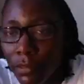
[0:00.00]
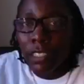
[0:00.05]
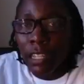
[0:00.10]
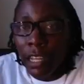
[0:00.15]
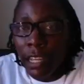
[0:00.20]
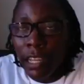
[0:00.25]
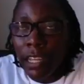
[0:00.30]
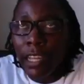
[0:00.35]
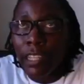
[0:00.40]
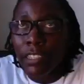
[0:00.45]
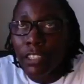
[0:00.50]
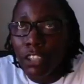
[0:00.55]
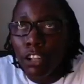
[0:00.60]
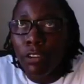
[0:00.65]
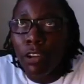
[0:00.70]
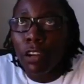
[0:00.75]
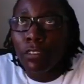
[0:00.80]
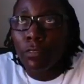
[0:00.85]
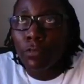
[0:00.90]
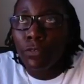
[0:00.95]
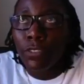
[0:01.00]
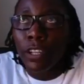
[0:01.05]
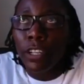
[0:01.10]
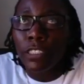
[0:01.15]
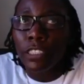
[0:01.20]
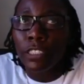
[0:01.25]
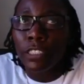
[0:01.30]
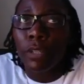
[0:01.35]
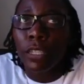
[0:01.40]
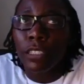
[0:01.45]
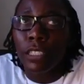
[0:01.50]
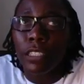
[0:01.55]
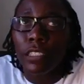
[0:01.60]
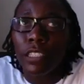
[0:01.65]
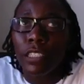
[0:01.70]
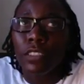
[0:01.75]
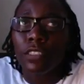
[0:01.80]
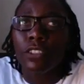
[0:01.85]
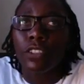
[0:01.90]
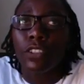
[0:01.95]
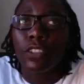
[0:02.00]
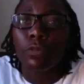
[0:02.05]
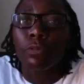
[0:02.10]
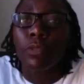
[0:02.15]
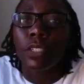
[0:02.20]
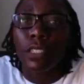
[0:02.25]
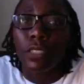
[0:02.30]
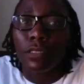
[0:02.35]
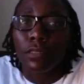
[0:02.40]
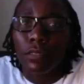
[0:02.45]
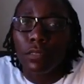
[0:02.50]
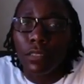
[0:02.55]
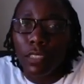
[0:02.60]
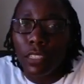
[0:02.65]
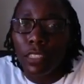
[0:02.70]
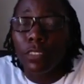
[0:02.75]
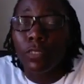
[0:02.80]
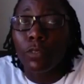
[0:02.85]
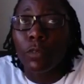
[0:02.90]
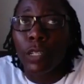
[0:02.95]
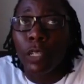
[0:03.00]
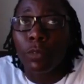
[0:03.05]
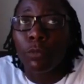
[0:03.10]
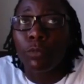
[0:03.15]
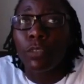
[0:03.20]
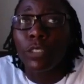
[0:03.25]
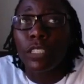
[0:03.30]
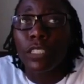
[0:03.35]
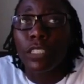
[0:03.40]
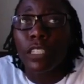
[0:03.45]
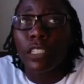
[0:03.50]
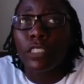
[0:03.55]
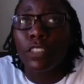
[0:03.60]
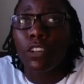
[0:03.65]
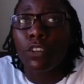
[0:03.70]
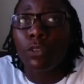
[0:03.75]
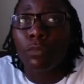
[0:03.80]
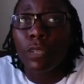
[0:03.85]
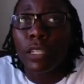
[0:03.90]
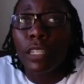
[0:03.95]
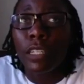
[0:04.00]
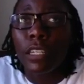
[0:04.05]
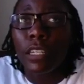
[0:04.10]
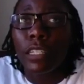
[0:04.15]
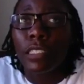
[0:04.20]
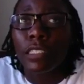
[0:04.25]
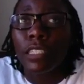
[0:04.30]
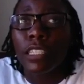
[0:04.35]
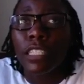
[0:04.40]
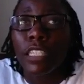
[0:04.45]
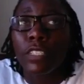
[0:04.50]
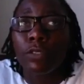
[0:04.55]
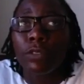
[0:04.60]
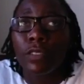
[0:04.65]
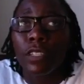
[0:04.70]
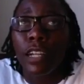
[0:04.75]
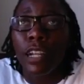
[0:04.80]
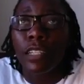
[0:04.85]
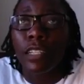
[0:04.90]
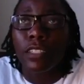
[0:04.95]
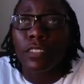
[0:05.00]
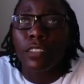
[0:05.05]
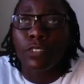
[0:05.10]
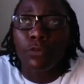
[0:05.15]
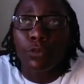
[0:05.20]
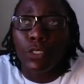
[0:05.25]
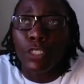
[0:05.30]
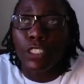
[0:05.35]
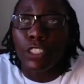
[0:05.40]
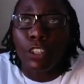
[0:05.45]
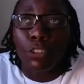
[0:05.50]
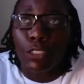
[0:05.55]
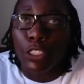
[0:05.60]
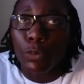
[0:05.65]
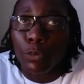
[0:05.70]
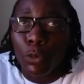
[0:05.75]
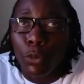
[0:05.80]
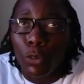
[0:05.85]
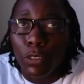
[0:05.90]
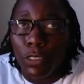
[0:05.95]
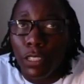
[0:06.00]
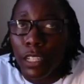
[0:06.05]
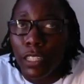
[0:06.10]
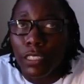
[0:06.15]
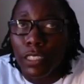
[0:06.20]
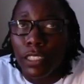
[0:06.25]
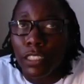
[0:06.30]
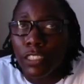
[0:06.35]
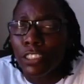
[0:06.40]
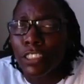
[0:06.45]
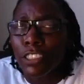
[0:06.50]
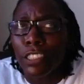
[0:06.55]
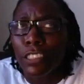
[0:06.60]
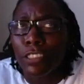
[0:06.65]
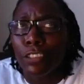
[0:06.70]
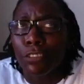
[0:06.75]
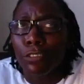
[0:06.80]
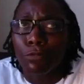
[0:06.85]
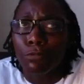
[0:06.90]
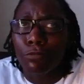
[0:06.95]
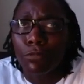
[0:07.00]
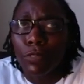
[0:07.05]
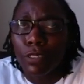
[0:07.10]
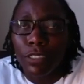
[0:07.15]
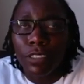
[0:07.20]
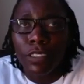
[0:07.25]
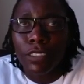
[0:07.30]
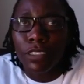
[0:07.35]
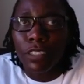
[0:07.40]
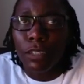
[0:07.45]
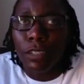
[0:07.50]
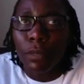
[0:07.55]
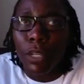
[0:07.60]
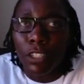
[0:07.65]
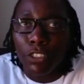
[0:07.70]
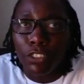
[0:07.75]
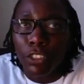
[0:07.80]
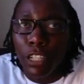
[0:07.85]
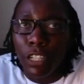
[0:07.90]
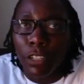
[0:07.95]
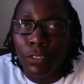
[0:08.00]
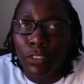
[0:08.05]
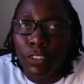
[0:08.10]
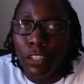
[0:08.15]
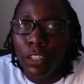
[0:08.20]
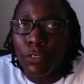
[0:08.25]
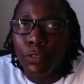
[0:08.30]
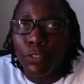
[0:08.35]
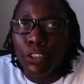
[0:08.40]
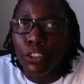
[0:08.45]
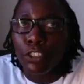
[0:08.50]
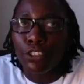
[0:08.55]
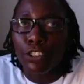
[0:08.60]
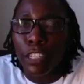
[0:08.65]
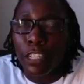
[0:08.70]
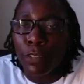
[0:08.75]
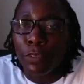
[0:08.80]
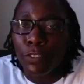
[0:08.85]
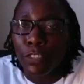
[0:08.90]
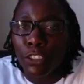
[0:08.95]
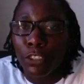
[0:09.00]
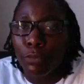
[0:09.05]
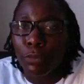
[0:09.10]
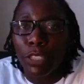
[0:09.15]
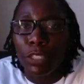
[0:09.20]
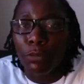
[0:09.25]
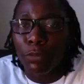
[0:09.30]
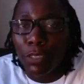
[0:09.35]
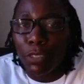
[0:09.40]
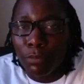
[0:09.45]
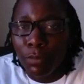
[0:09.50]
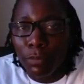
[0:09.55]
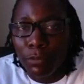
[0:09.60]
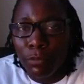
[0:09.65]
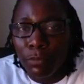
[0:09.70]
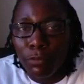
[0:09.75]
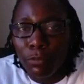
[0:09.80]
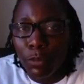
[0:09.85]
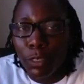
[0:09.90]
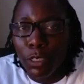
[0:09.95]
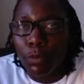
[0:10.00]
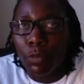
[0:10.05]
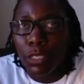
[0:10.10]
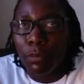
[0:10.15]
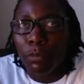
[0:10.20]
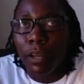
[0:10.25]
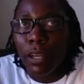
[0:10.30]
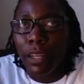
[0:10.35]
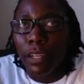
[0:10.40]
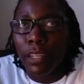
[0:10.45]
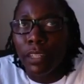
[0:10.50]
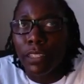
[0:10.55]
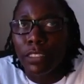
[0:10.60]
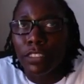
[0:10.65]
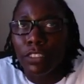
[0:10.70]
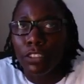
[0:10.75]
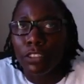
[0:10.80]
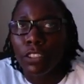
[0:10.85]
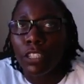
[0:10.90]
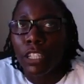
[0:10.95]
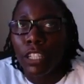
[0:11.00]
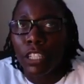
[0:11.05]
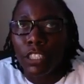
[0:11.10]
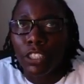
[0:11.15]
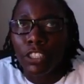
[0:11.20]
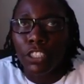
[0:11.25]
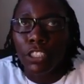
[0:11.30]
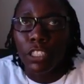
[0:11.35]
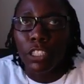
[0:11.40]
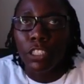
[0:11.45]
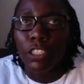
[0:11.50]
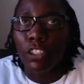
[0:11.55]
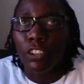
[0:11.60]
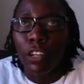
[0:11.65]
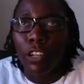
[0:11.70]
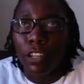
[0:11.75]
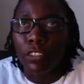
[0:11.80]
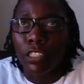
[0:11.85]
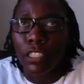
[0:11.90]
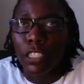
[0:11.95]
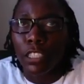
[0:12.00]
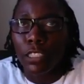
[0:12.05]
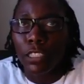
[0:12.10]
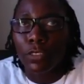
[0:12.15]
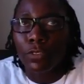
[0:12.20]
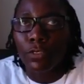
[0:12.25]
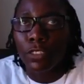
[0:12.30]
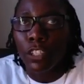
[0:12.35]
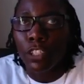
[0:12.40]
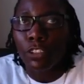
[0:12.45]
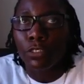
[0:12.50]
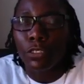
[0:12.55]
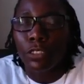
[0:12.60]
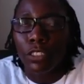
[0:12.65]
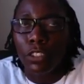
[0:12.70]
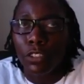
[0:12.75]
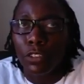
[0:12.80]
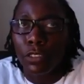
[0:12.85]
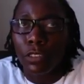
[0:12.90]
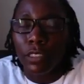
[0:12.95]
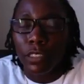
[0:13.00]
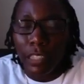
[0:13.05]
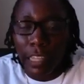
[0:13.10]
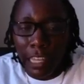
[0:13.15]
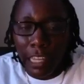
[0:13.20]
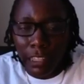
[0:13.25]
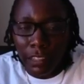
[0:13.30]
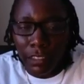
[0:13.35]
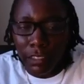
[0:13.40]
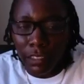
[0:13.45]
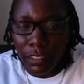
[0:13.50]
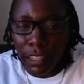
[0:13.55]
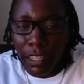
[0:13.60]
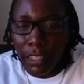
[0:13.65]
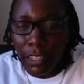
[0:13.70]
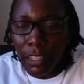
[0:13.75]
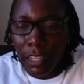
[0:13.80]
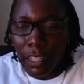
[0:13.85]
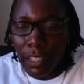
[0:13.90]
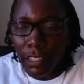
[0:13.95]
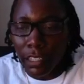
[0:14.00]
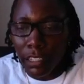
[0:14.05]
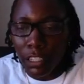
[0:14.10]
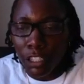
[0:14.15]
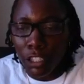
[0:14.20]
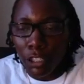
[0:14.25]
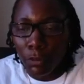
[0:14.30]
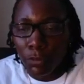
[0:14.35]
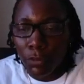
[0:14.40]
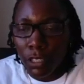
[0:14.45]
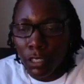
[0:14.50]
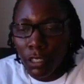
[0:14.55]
I had to go out and find somebody that didn't know me, and really didn't know me, and didn't even kind of really know the sport like that. She didn't know nothing about track and field. Her first track and field meet was one of mine, so she didn't know how things flow. So that kind of helped,